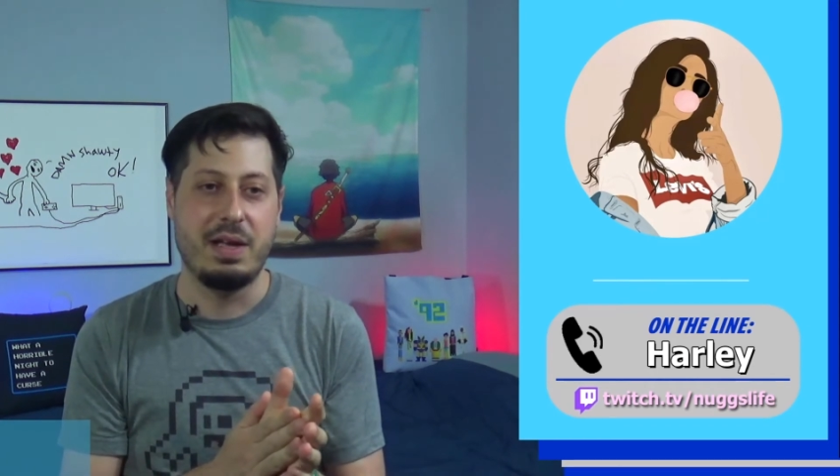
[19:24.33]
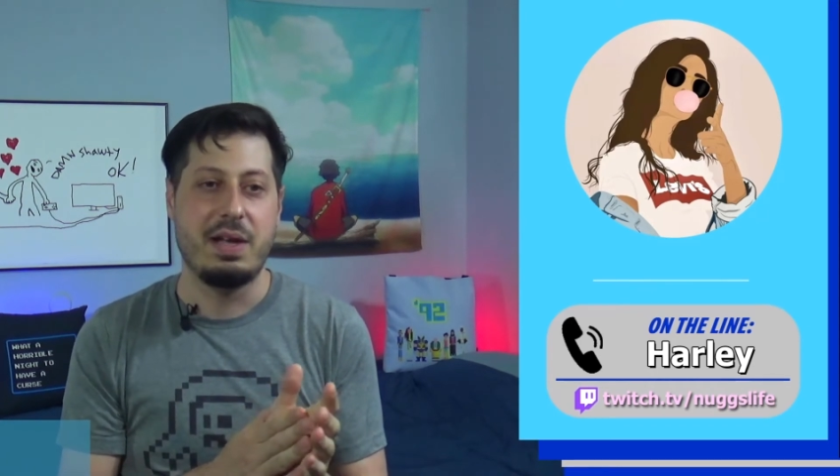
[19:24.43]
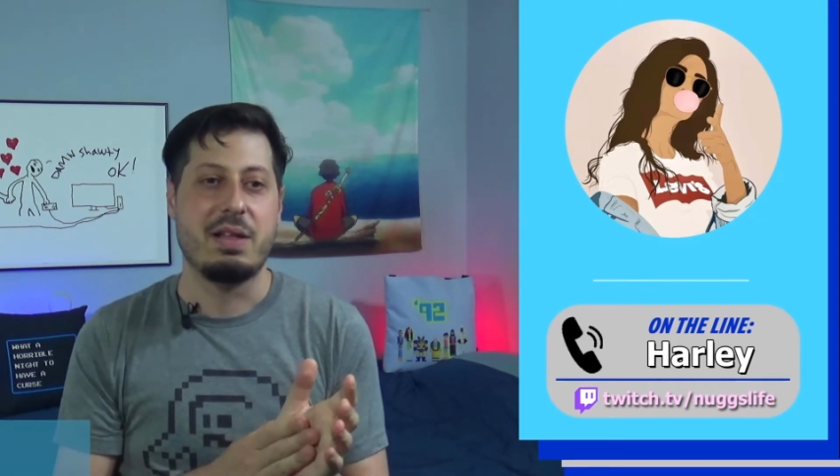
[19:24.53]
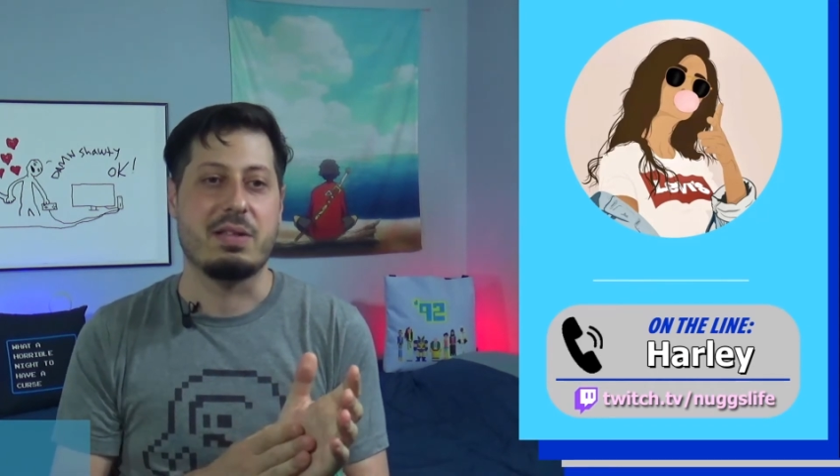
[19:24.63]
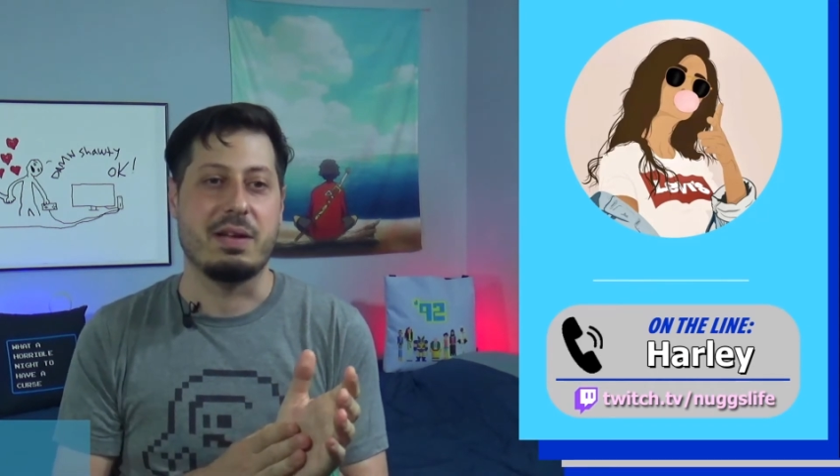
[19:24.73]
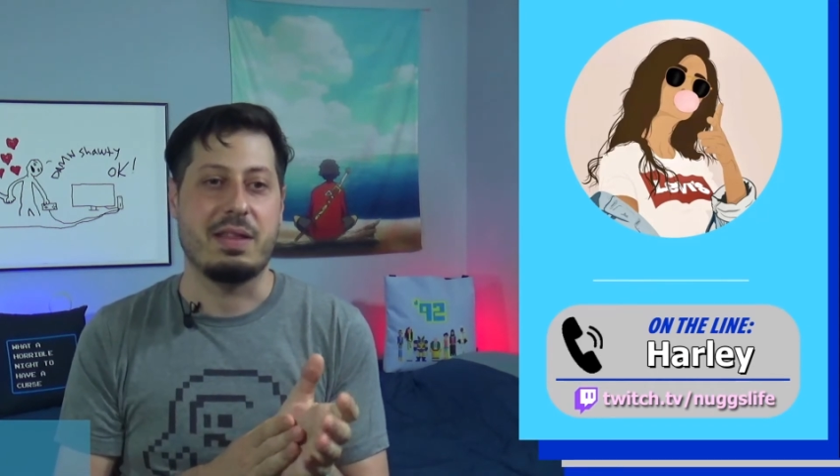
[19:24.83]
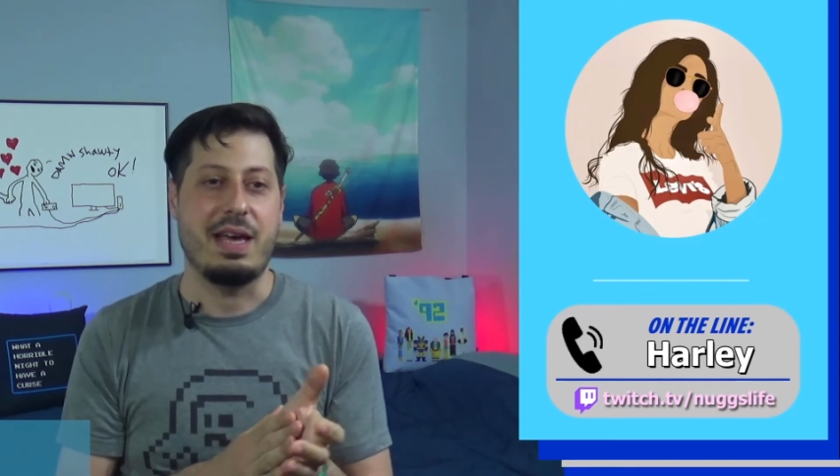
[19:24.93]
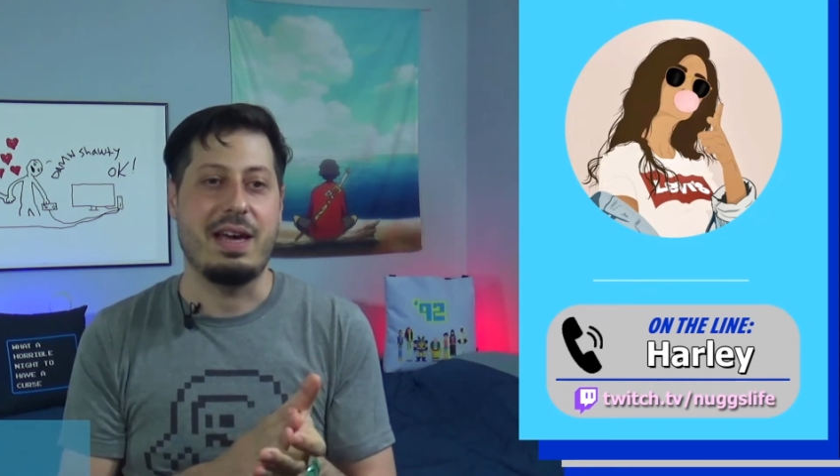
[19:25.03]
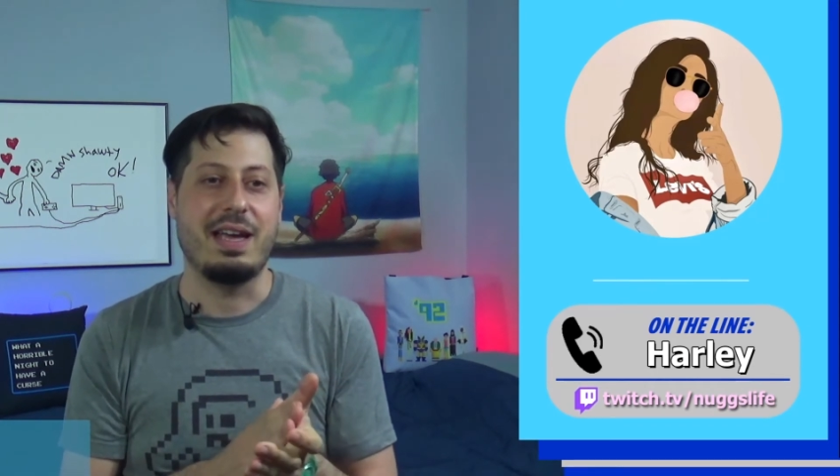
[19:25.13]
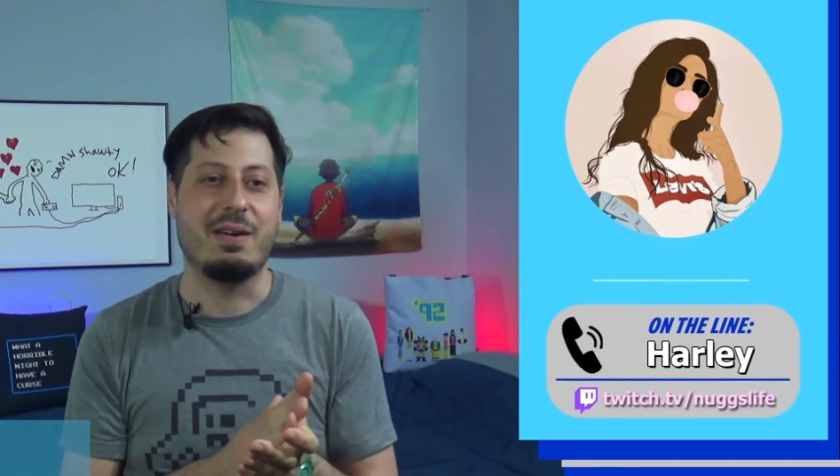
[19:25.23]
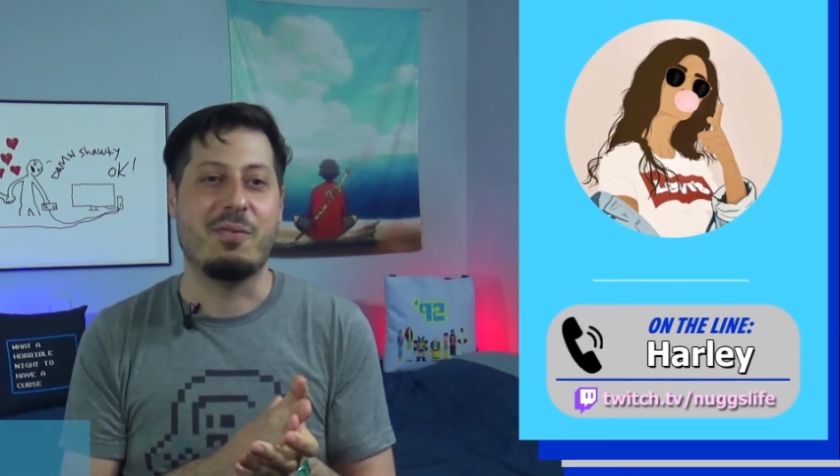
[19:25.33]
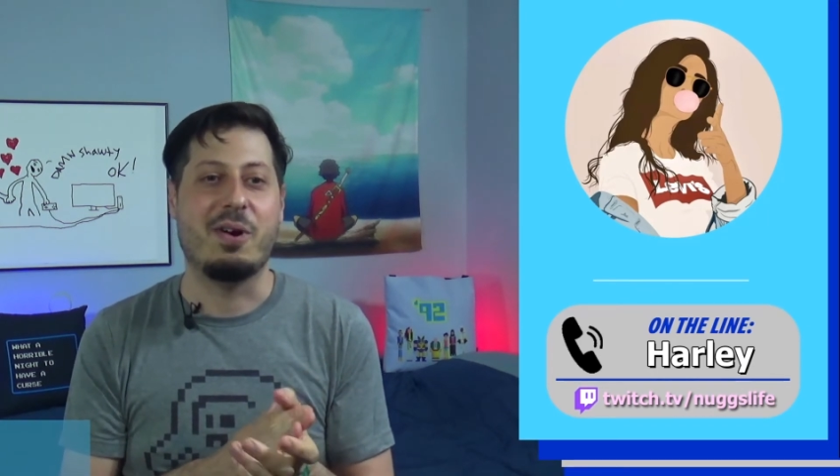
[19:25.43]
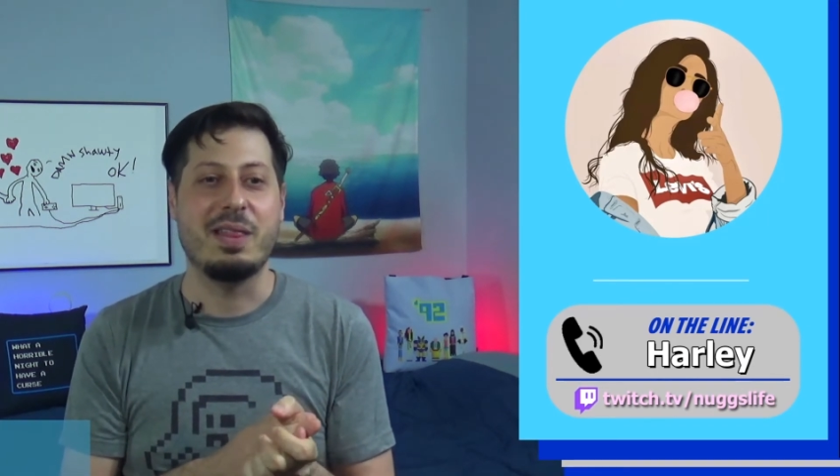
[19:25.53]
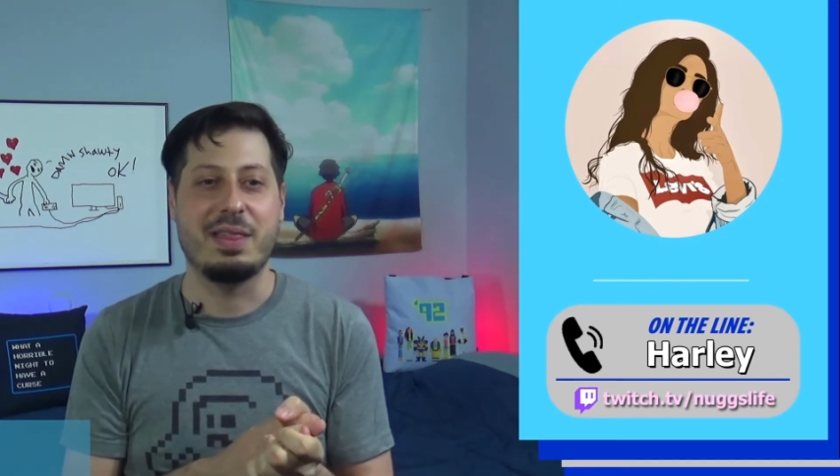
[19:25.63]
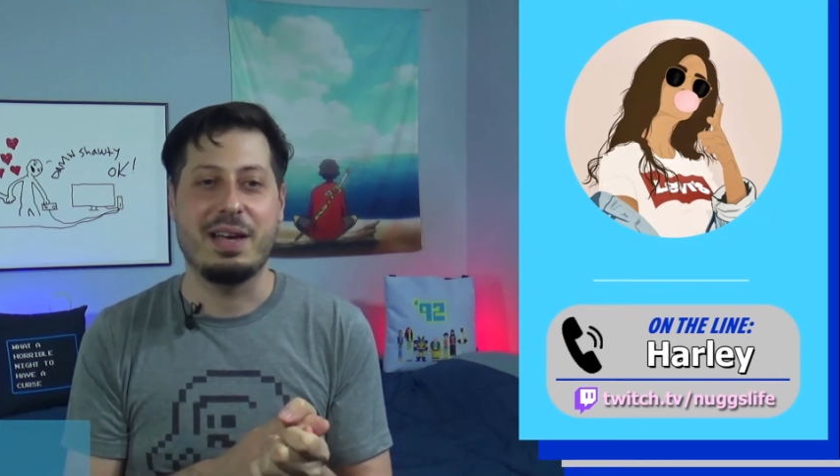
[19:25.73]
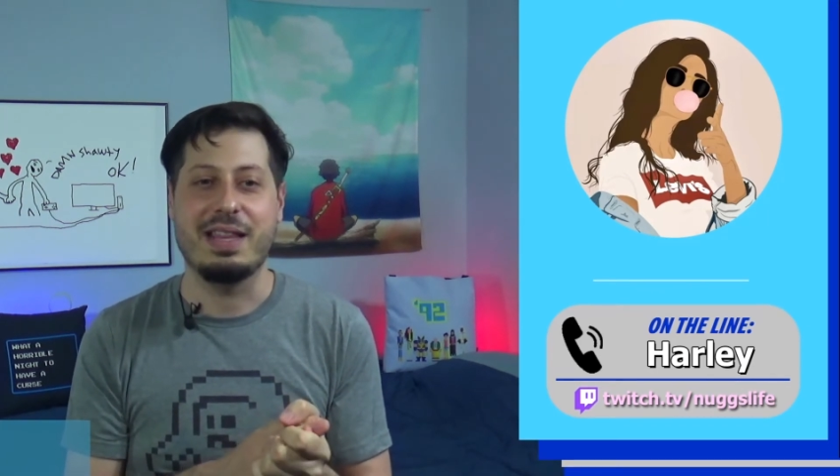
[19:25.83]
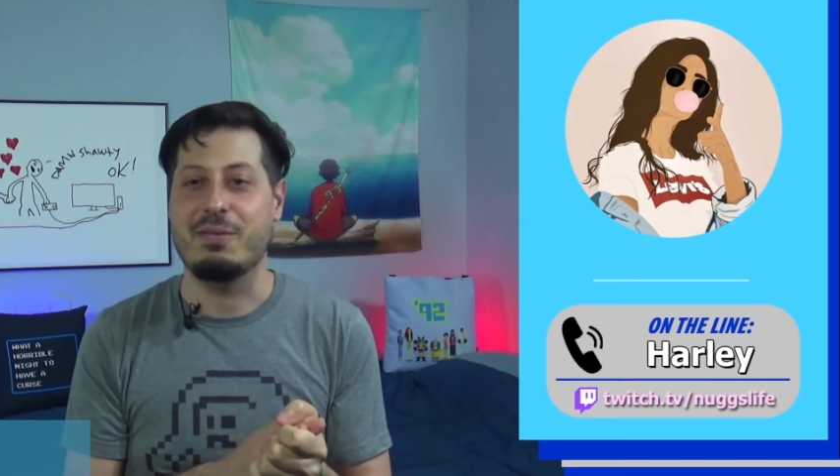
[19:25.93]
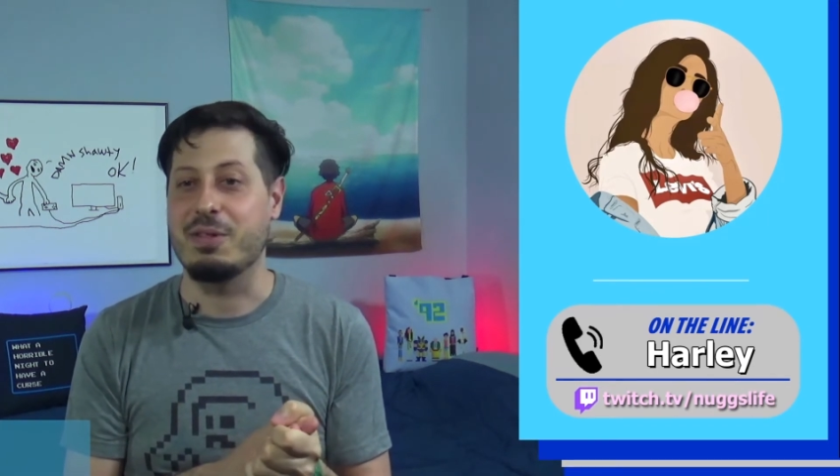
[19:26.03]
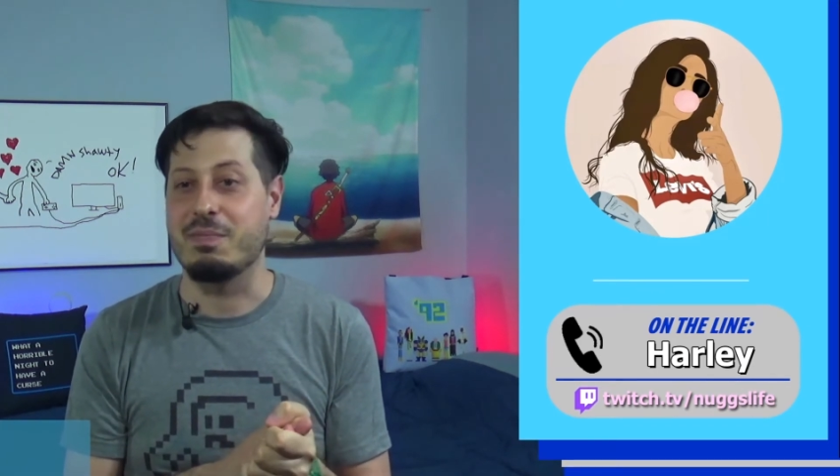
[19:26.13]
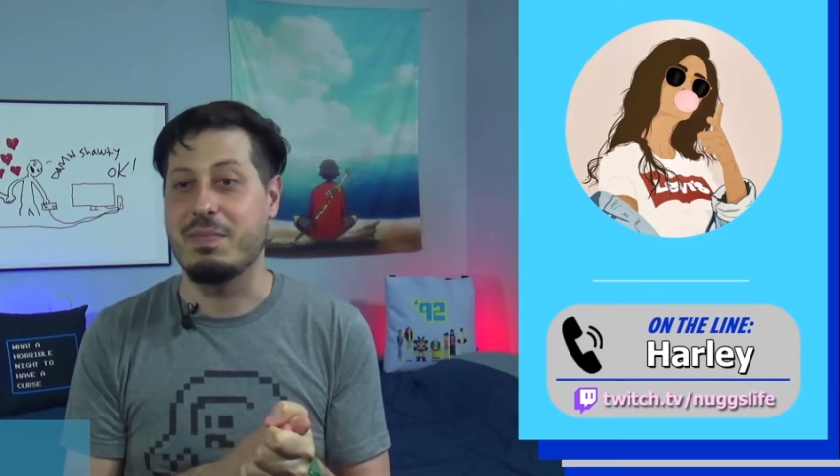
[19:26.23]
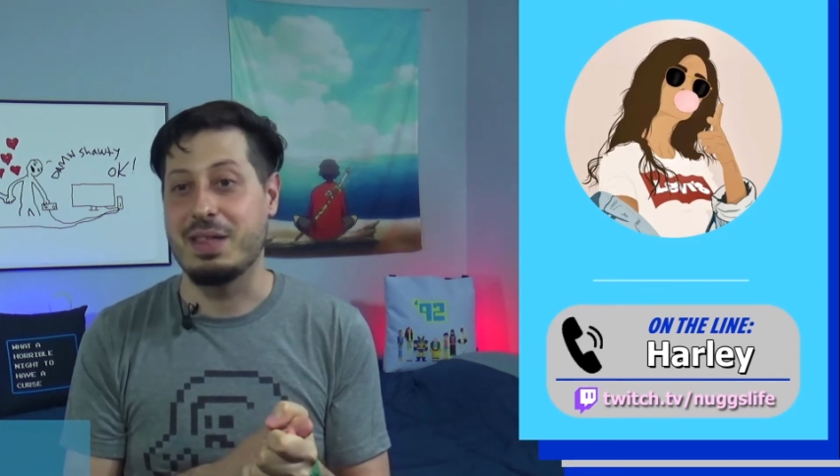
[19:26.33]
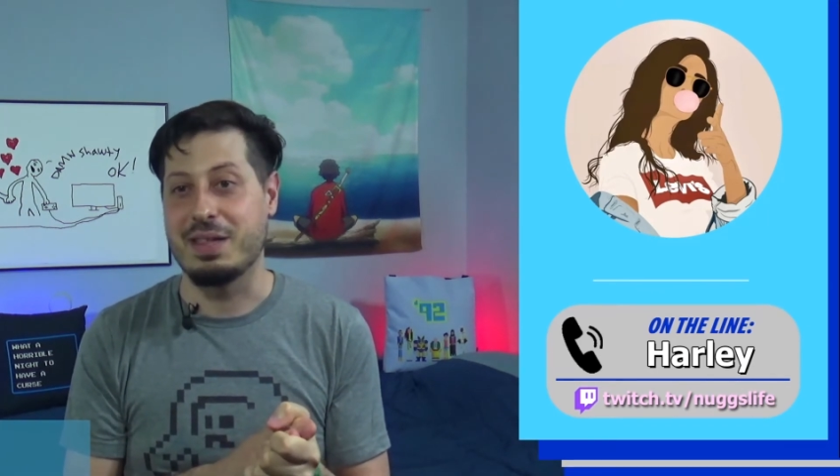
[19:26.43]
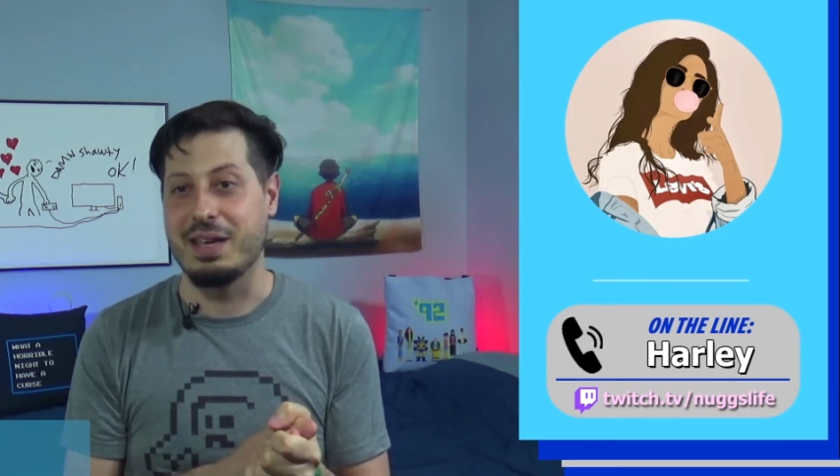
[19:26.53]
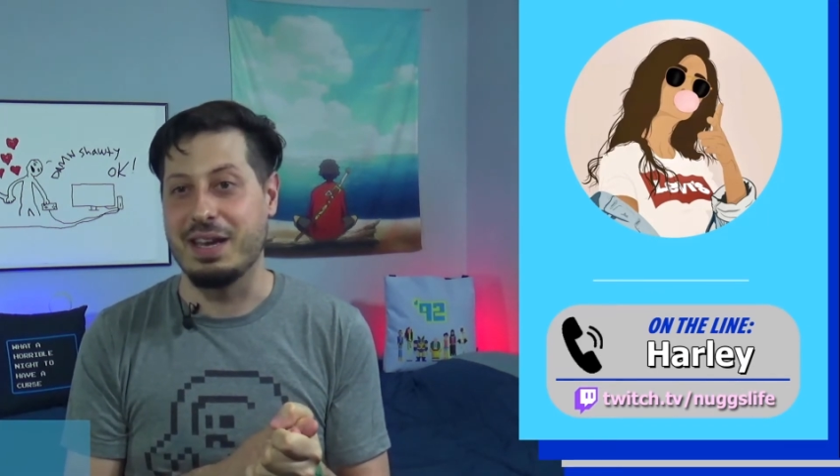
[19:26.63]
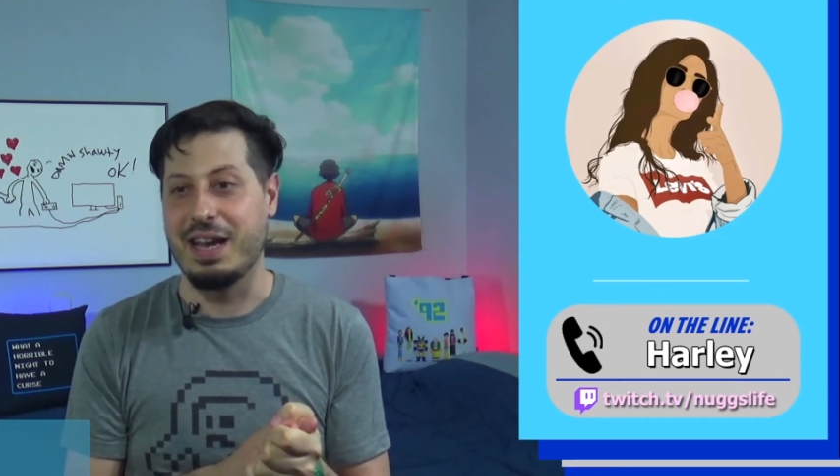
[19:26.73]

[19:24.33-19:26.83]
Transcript: So I'll tell you one thing that was missing,